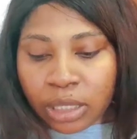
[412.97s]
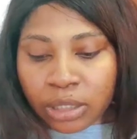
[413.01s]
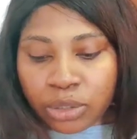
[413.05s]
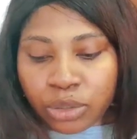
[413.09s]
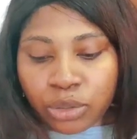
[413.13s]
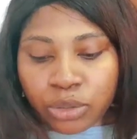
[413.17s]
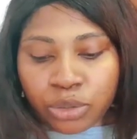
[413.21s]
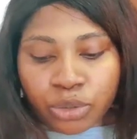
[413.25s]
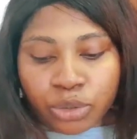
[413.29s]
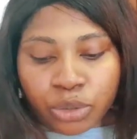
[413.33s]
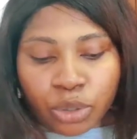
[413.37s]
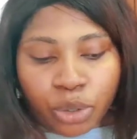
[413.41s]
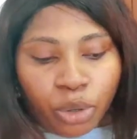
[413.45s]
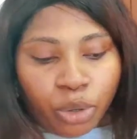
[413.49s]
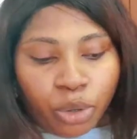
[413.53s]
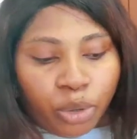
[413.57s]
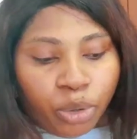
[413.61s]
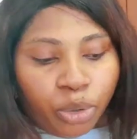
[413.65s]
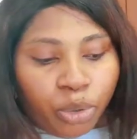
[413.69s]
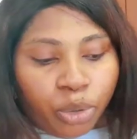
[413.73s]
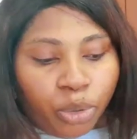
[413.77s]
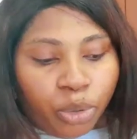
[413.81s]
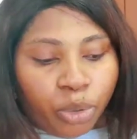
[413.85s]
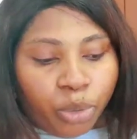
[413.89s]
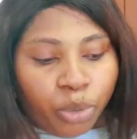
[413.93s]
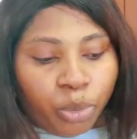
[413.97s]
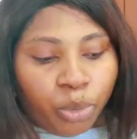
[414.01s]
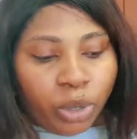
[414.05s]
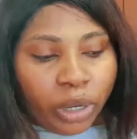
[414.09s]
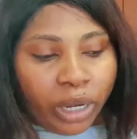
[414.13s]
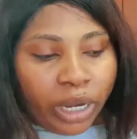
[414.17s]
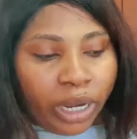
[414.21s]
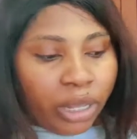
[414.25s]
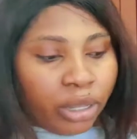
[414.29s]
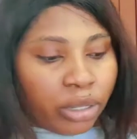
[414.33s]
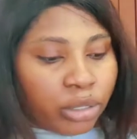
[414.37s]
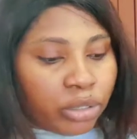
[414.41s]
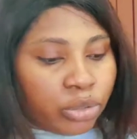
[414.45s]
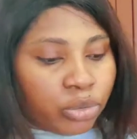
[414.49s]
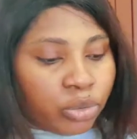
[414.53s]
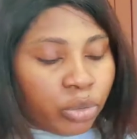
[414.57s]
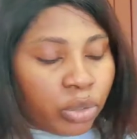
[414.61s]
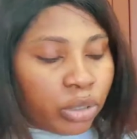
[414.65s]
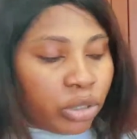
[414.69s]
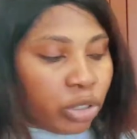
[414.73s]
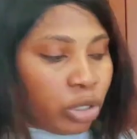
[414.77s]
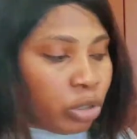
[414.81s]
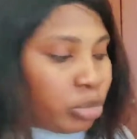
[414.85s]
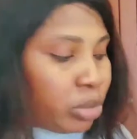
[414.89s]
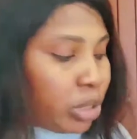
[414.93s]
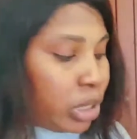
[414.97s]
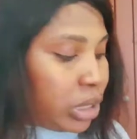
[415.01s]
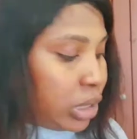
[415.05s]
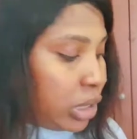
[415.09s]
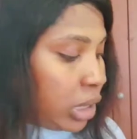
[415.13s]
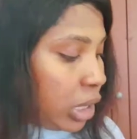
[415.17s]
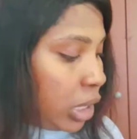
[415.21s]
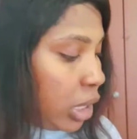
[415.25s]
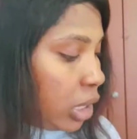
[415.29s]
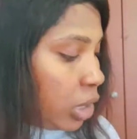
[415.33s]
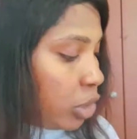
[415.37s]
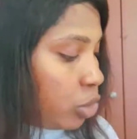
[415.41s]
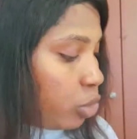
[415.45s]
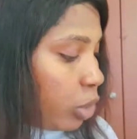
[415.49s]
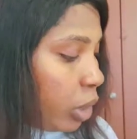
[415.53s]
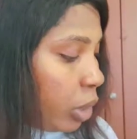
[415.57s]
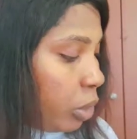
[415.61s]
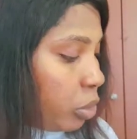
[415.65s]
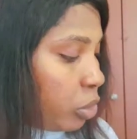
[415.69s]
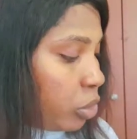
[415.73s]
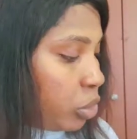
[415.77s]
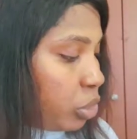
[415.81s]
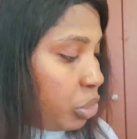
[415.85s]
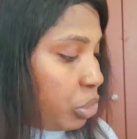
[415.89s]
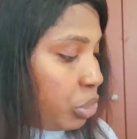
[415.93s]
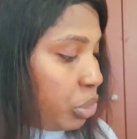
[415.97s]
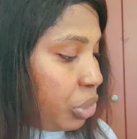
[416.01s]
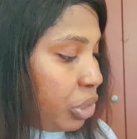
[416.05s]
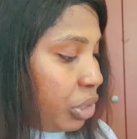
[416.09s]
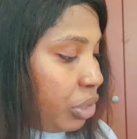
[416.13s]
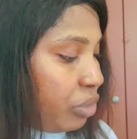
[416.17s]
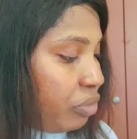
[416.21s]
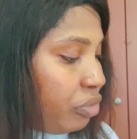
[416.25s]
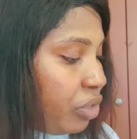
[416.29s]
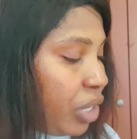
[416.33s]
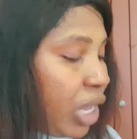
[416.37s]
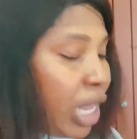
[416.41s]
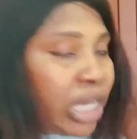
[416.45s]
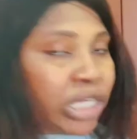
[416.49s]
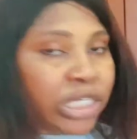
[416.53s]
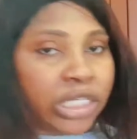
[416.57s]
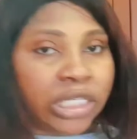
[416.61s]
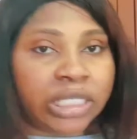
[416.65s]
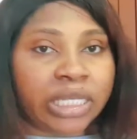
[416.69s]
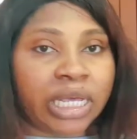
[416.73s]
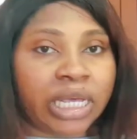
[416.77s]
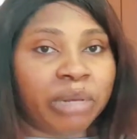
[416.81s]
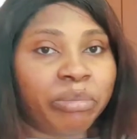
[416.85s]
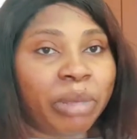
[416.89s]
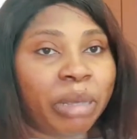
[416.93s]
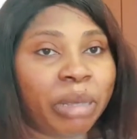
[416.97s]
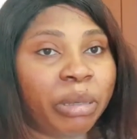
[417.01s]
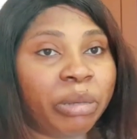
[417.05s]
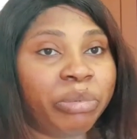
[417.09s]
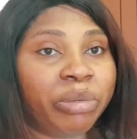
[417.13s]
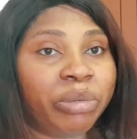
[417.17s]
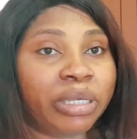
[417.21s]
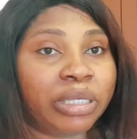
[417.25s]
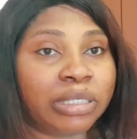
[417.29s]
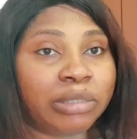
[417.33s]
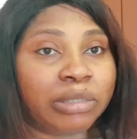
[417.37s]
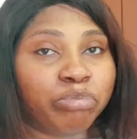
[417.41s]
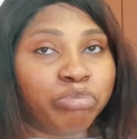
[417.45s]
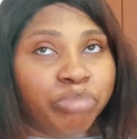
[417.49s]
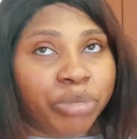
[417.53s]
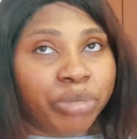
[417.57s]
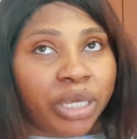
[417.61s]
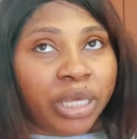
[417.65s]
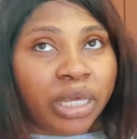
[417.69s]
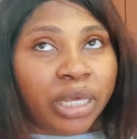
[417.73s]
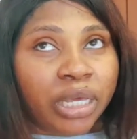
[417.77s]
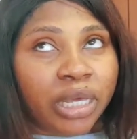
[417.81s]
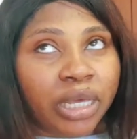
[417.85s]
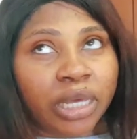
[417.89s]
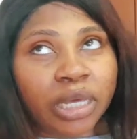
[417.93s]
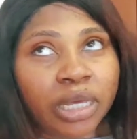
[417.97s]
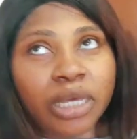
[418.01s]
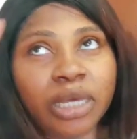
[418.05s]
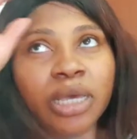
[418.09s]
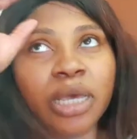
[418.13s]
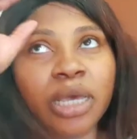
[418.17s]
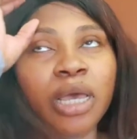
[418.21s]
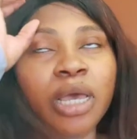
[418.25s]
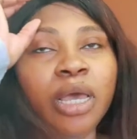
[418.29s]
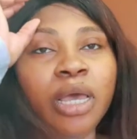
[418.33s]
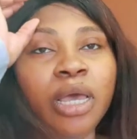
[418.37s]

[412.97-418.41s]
So what else, what update again do I want to give? Yeah, she said my baby is big.